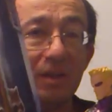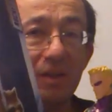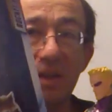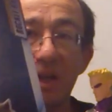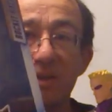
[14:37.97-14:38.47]
it
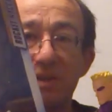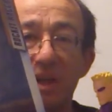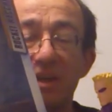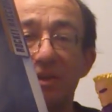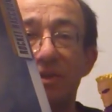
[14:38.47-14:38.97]
did not
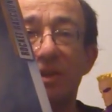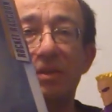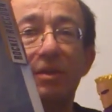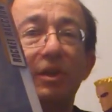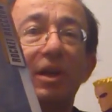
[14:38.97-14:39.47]
change, it's just
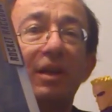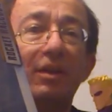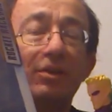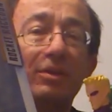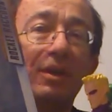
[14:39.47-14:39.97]
that the
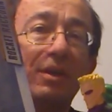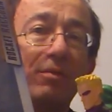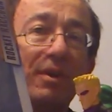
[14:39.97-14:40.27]
colors are